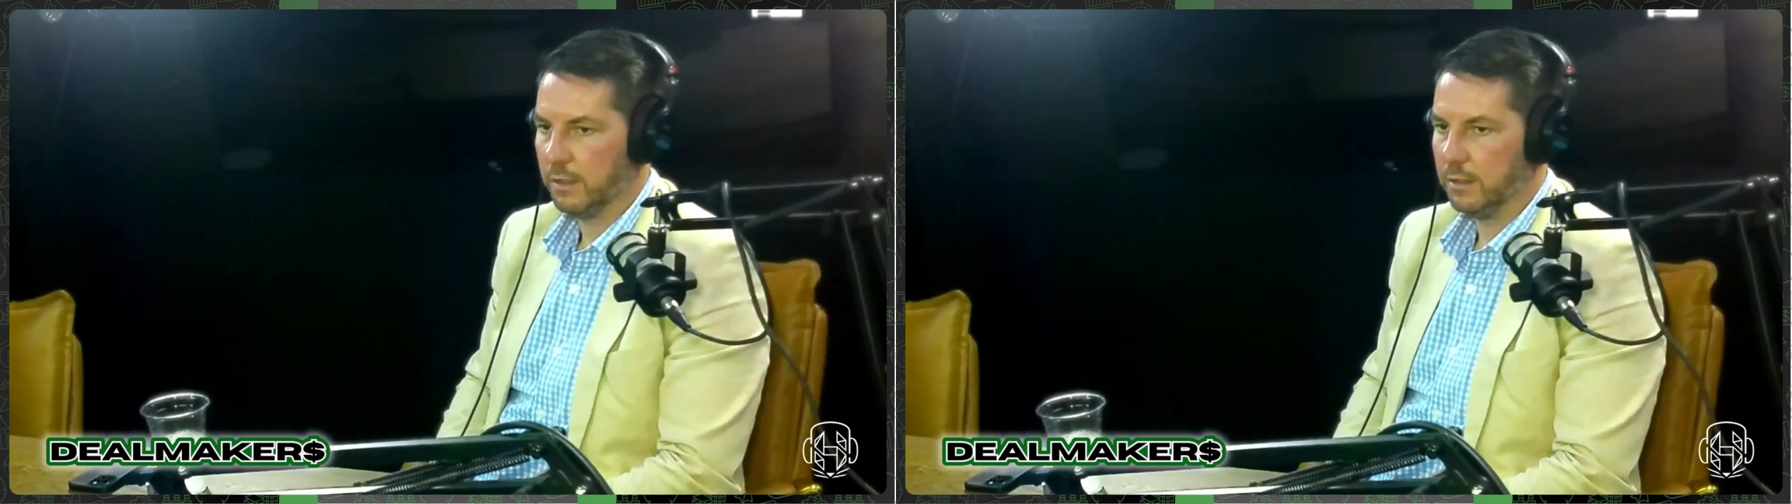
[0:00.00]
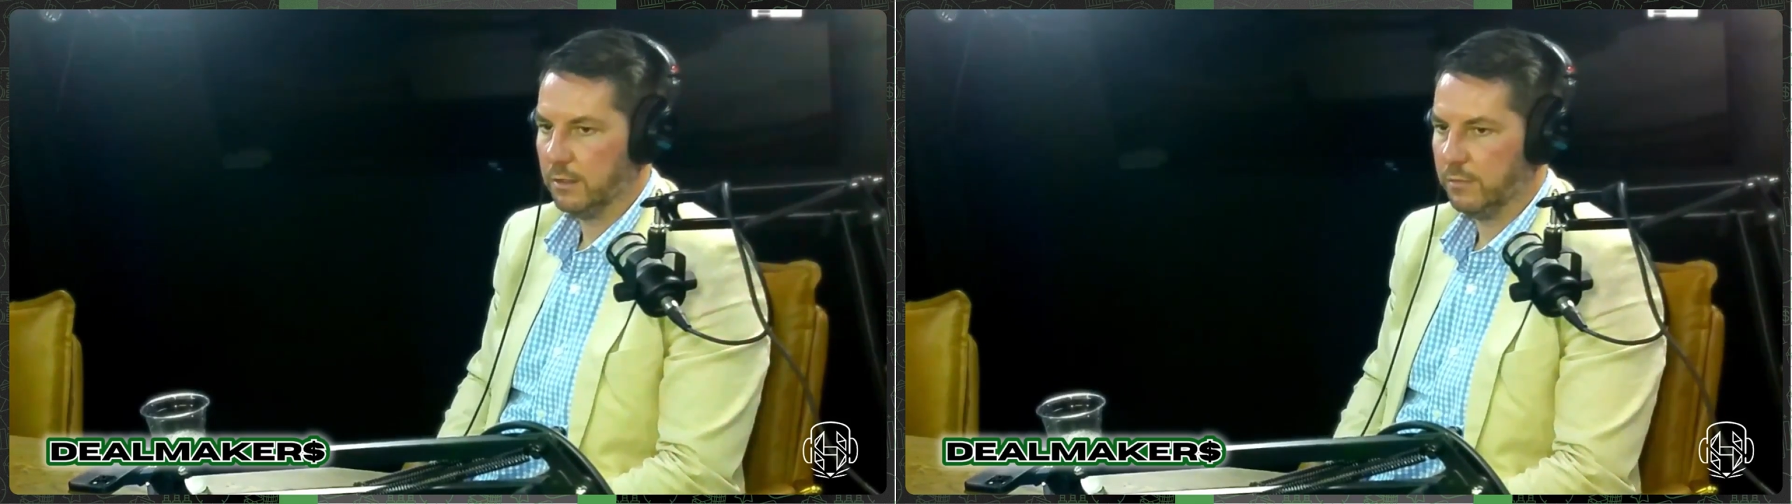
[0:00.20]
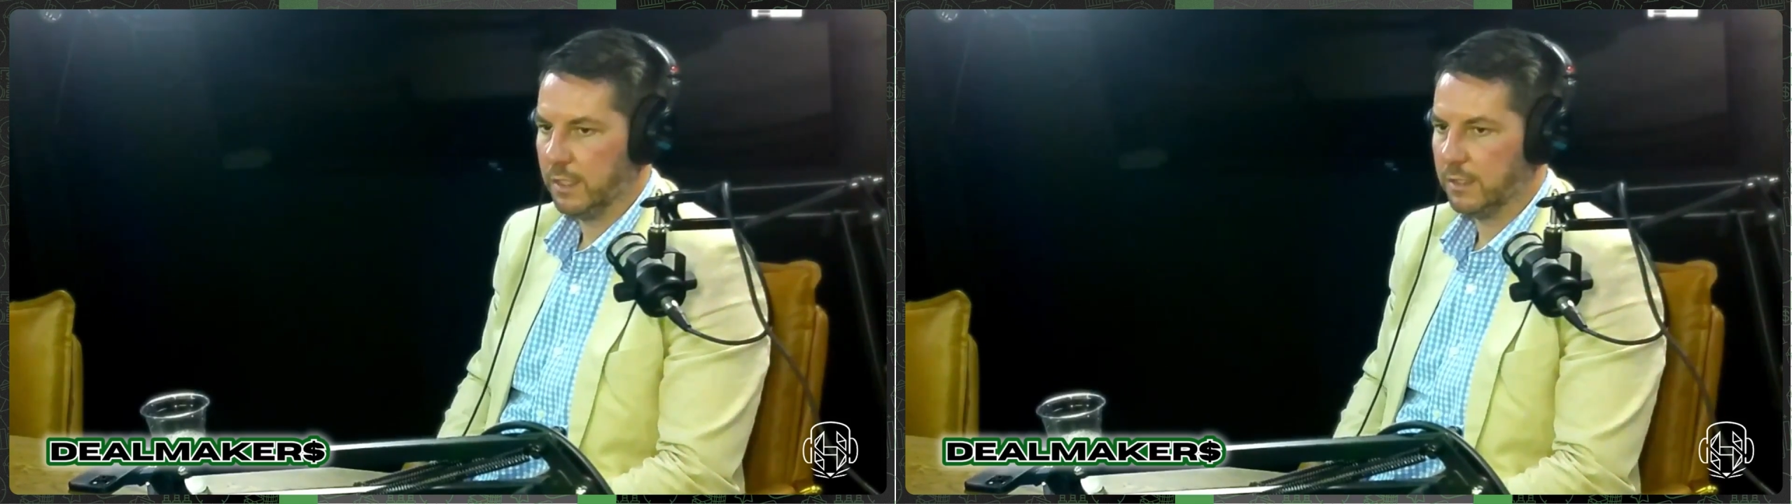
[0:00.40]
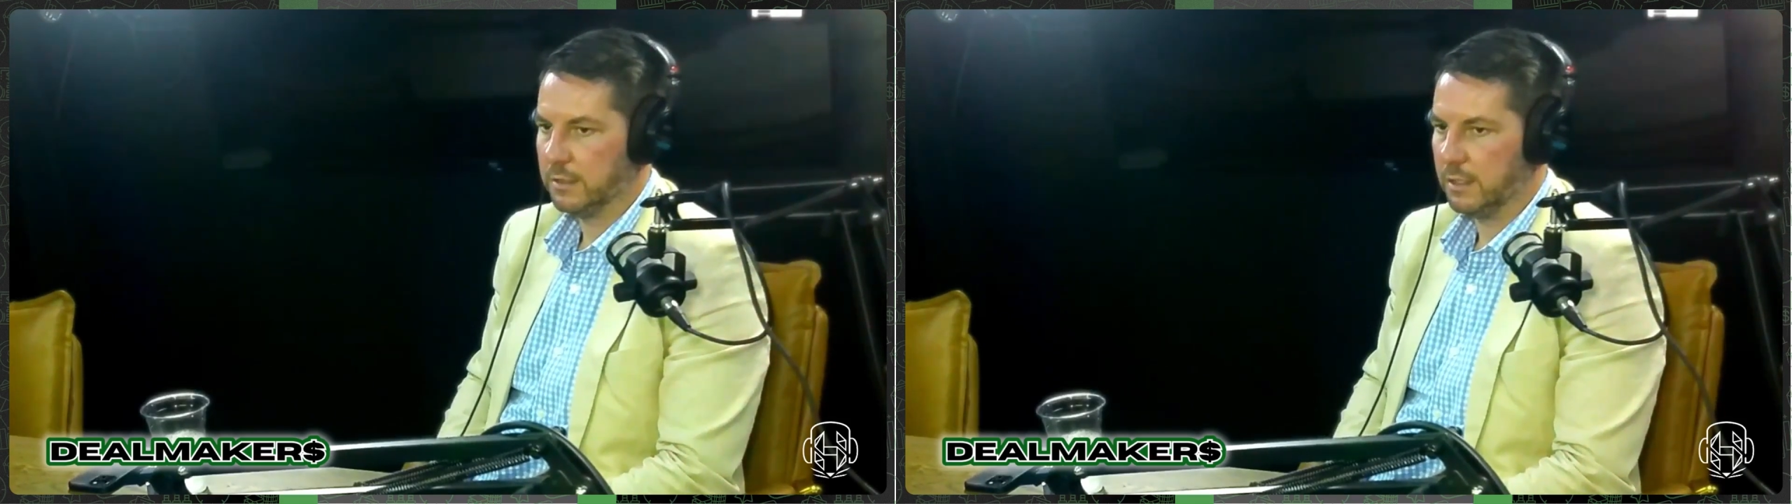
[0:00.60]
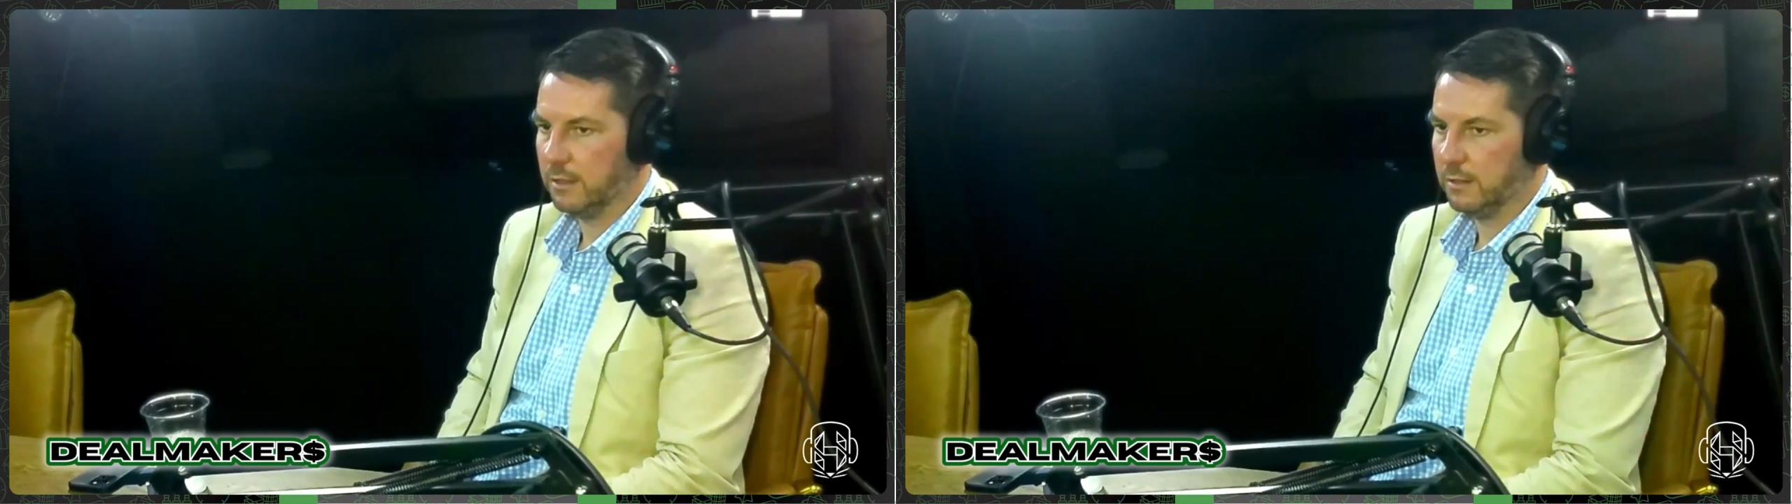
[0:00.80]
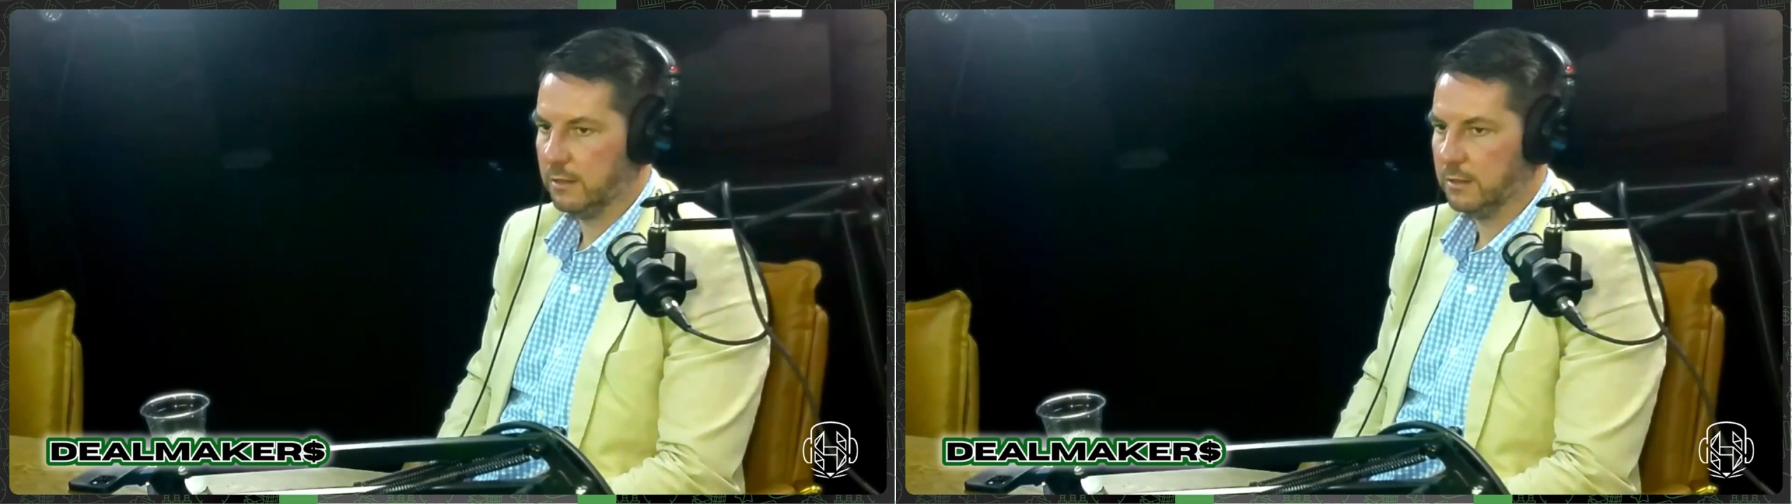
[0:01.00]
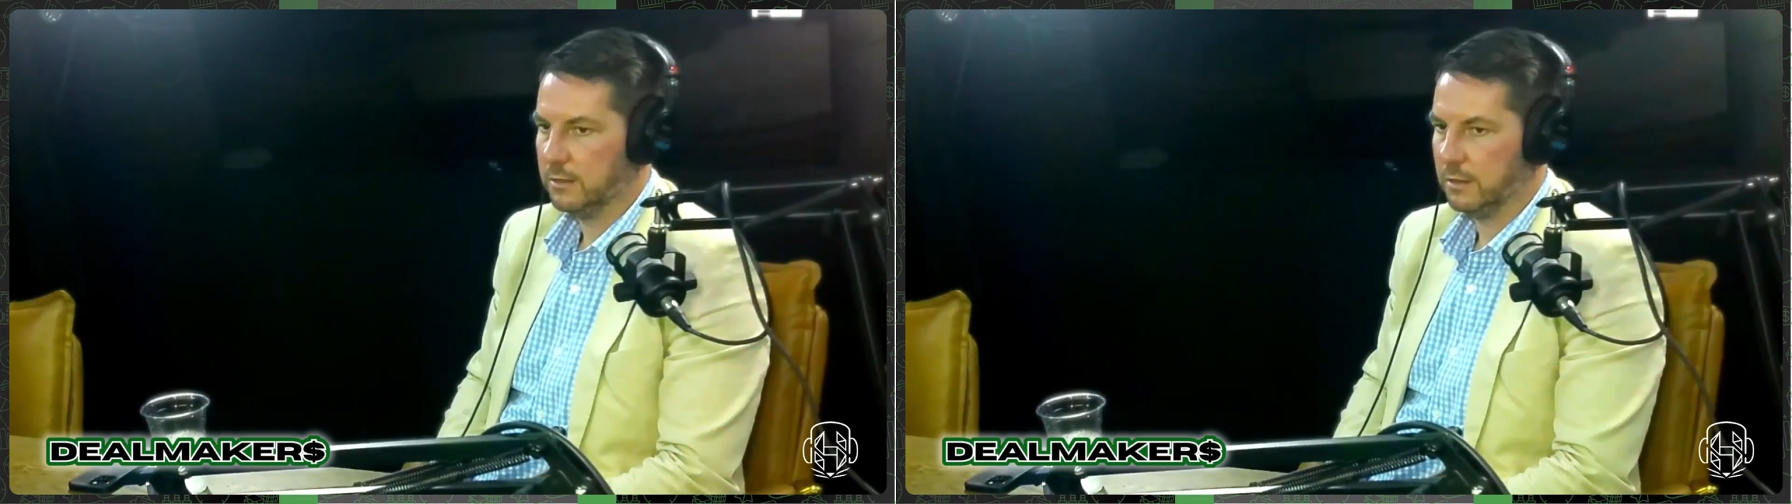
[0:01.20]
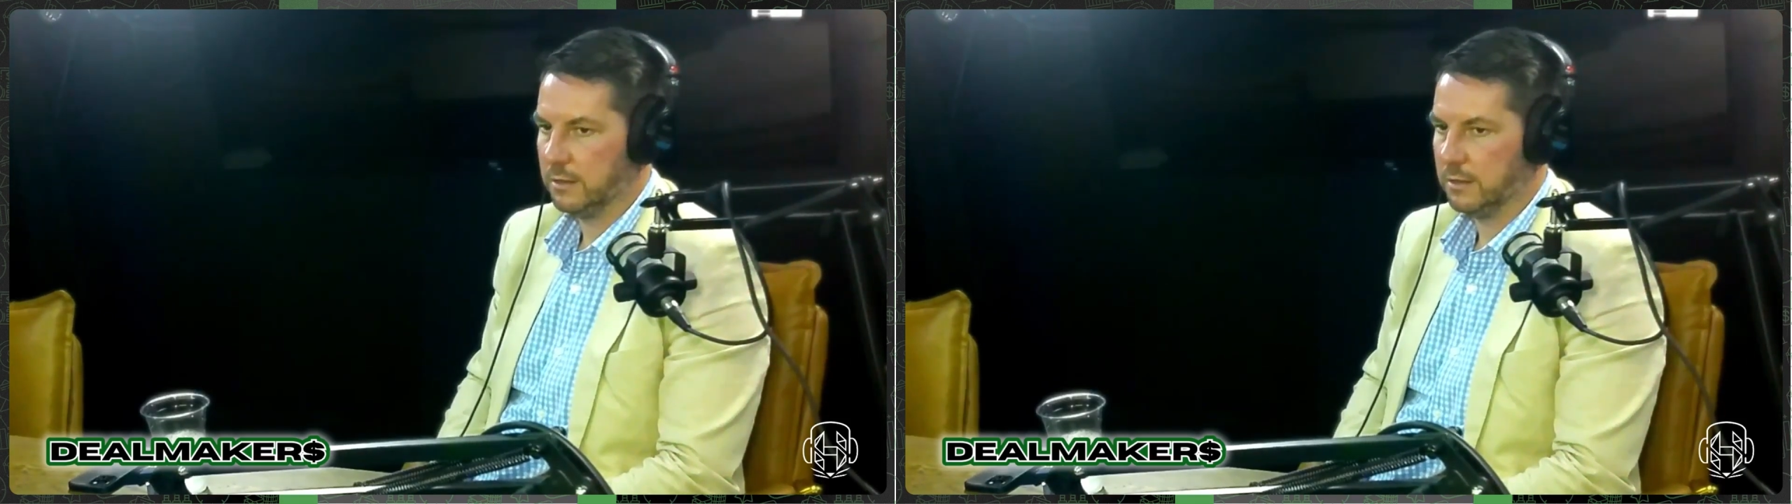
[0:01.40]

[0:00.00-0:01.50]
Very little vacancy